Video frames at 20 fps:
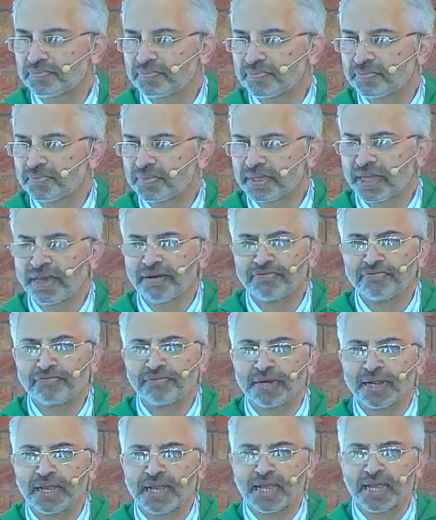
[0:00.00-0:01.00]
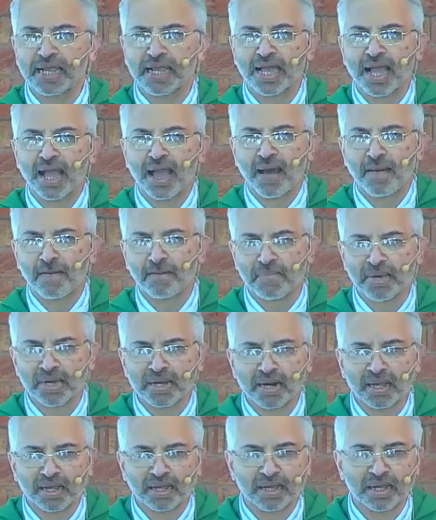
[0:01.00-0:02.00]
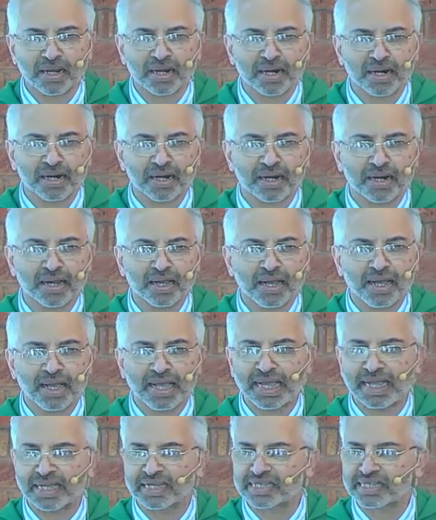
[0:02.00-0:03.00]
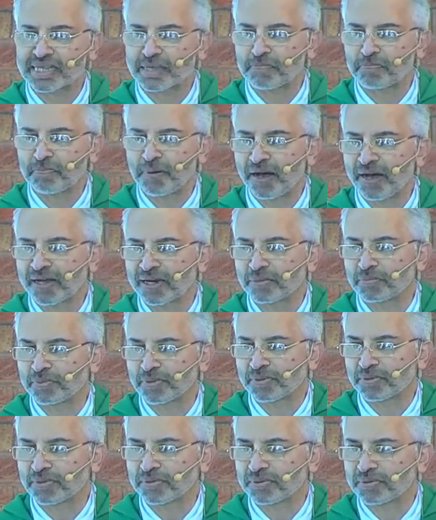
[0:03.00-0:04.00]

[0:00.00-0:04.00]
Every miracle is a parable.